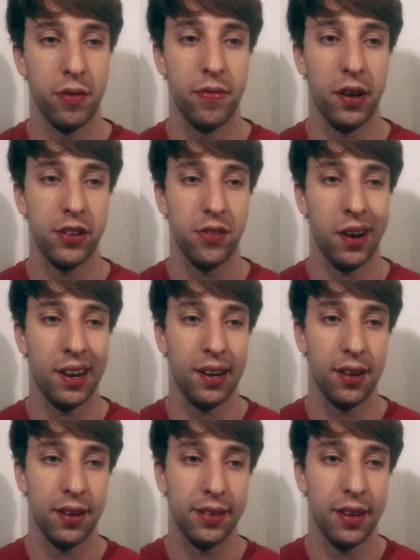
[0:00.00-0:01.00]
frustrating,
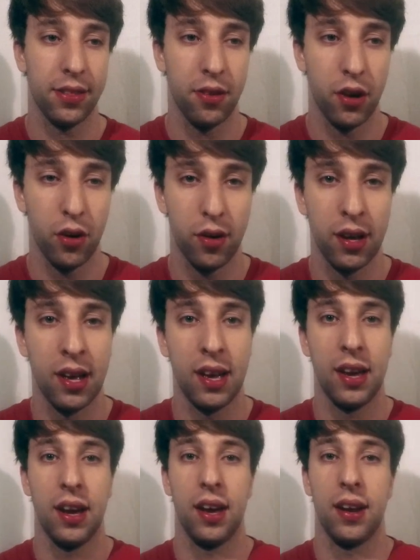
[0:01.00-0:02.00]
to sit through,
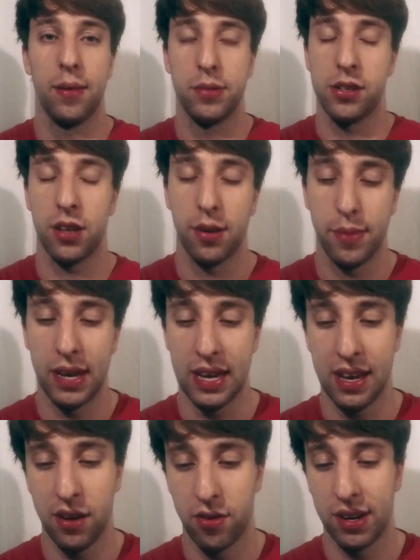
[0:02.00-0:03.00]
and I'm just going to
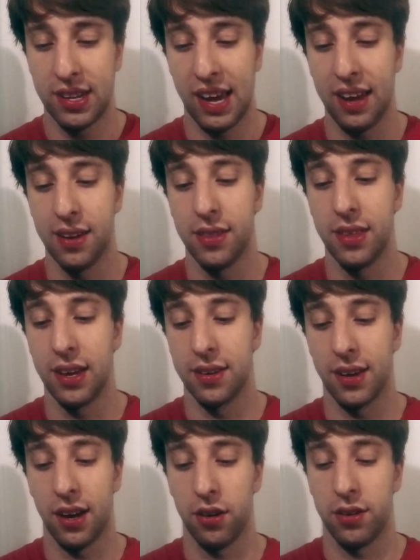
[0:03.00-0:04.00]
be irritated the
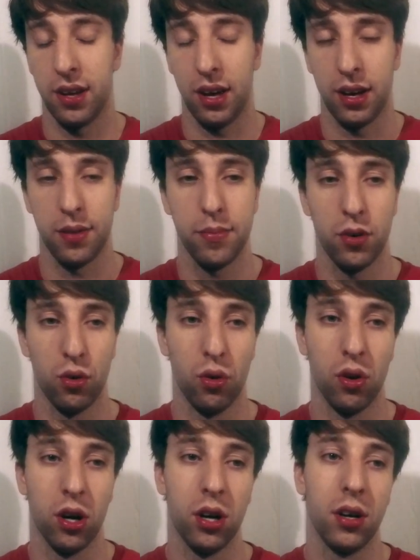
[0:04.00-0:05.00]
entire time,
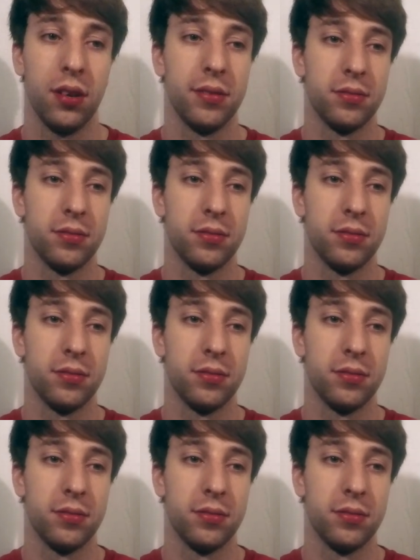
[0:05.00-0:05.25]
or